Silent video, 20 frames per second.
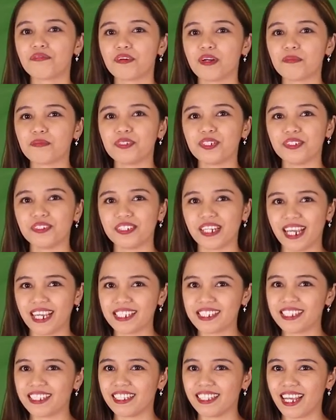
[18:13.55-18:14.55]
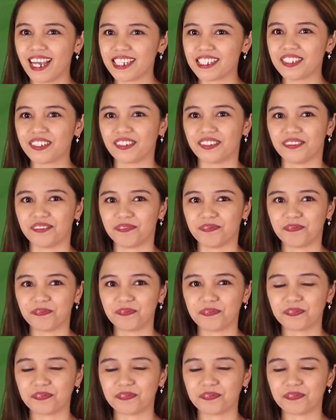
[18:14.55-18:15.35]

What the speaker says: from today's lesson.